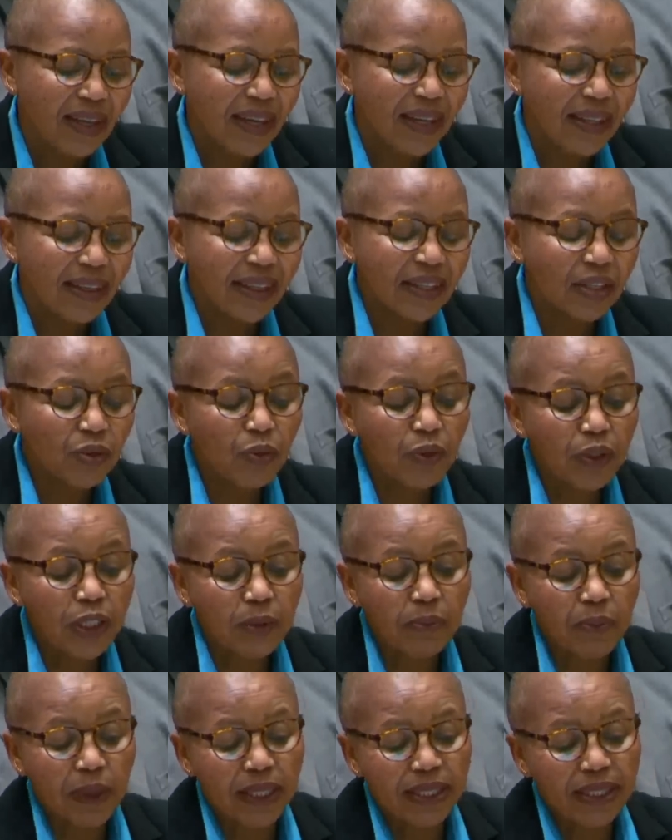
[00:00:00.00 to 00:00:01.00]
This will
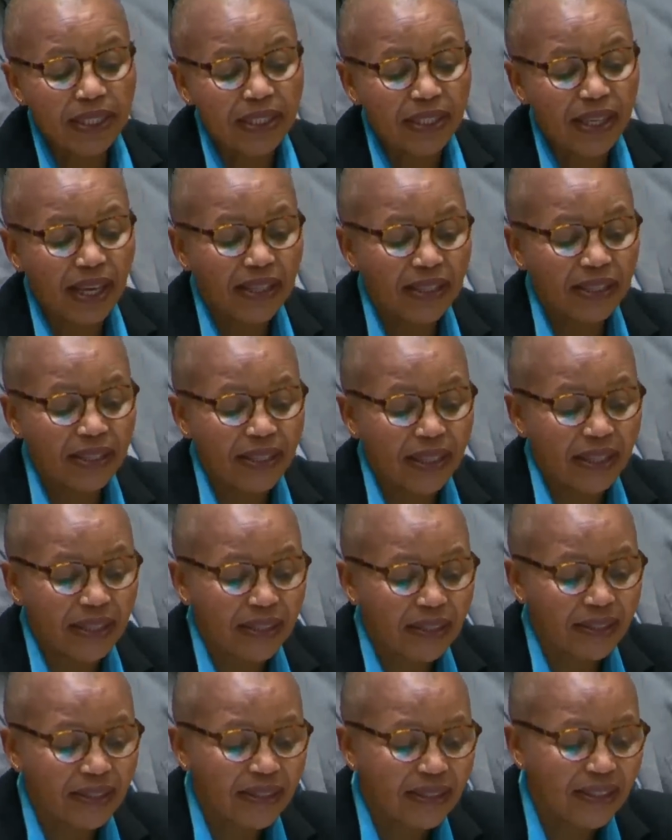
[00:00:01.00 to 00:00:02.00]
spell disaster
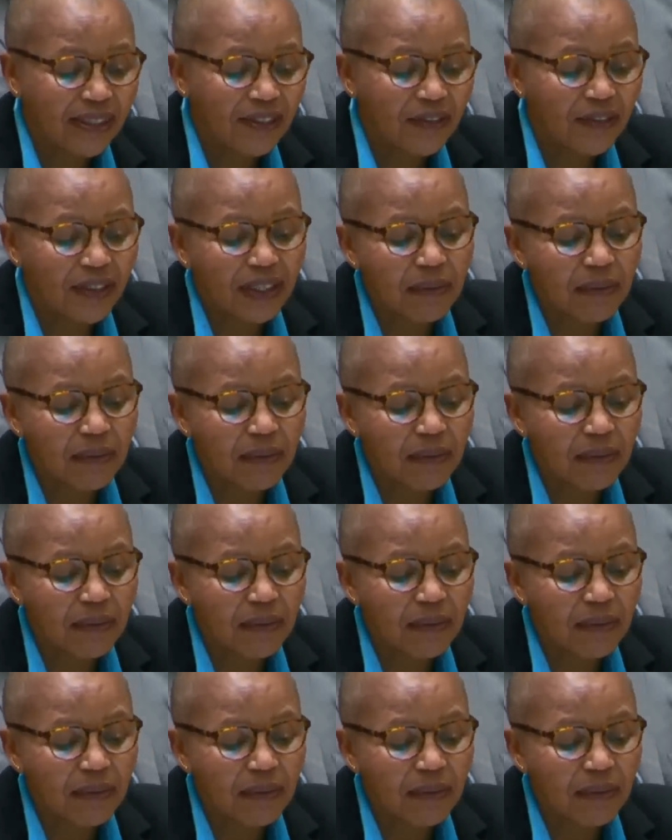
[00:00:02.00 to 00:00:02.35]
for